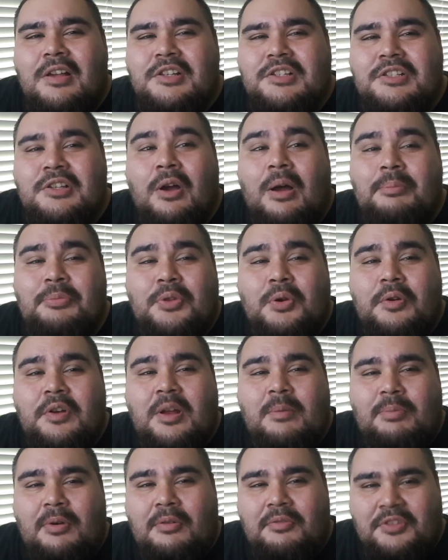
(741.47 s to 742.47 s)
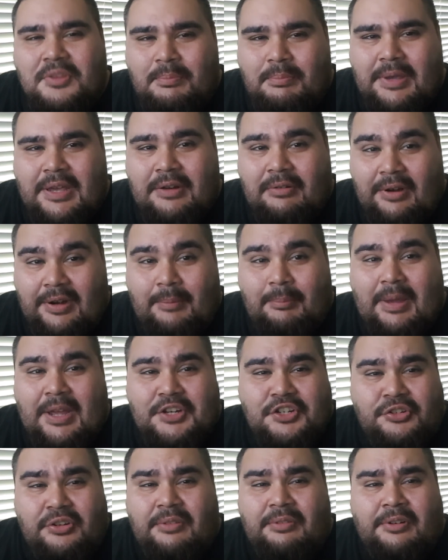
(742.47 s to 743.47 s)
So I'm throwing up over the bed, right?
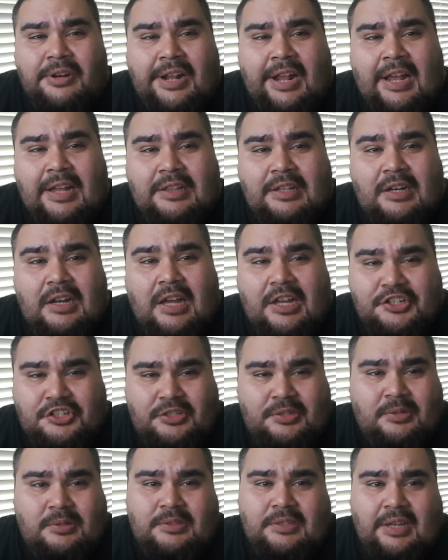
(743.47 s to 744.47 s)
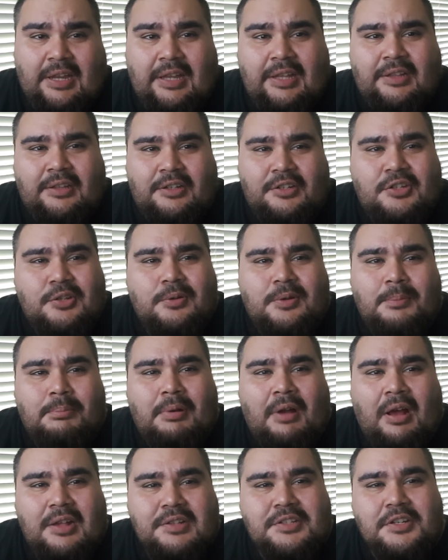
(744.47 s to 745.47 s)
Mind you, I already had the nachos and the tuna
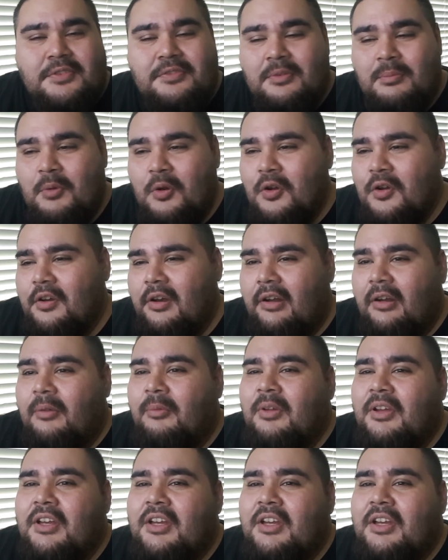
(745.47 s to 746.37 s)
pasta from earlier.